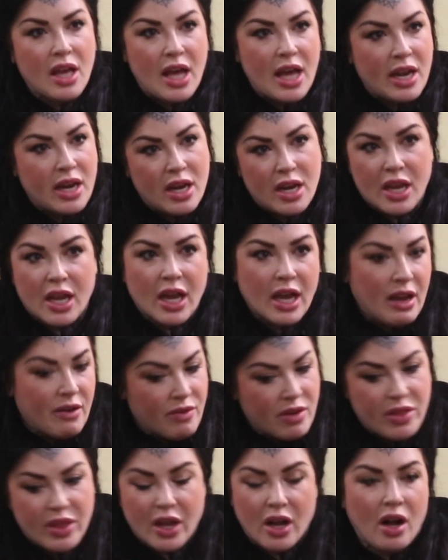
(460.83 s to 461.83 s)
editing,
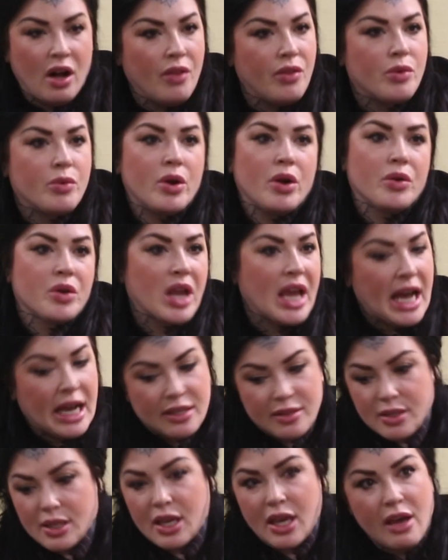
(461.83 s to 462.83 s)
everything on the road,
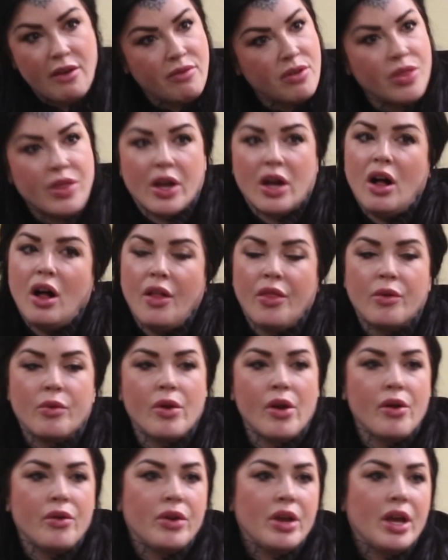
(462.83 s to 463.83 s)
casting, everything on the
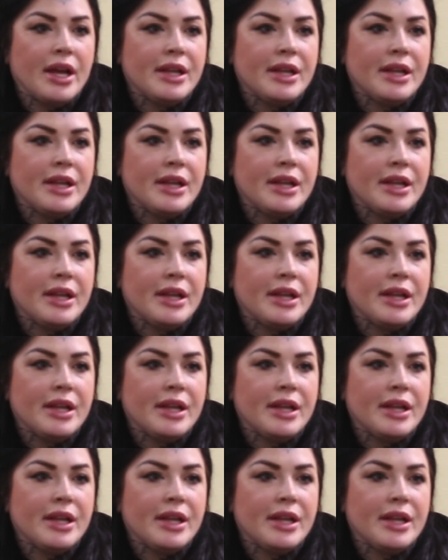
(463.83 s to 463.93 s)
road.